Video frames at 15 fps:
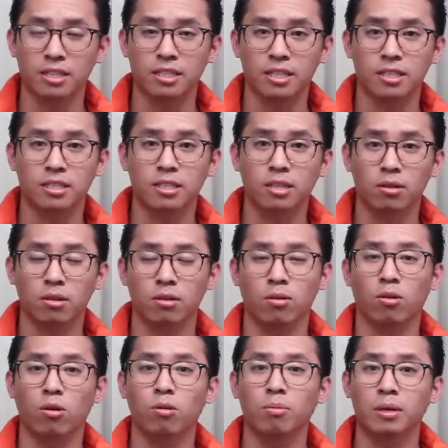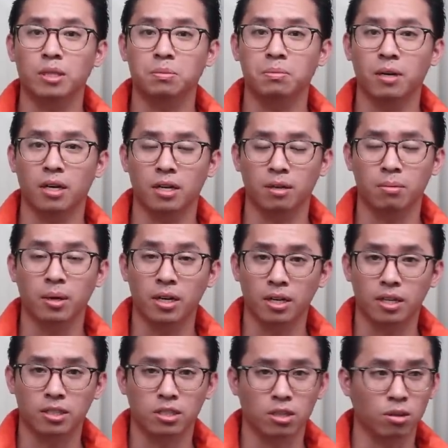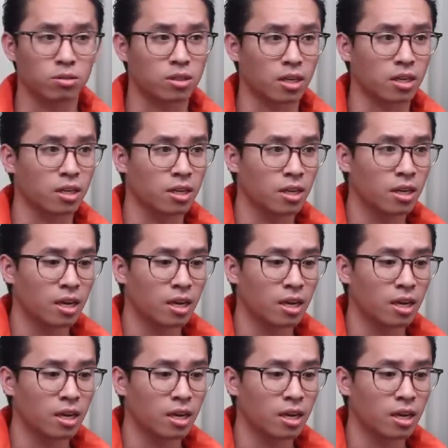this is still an oil-based product, product. So it's like,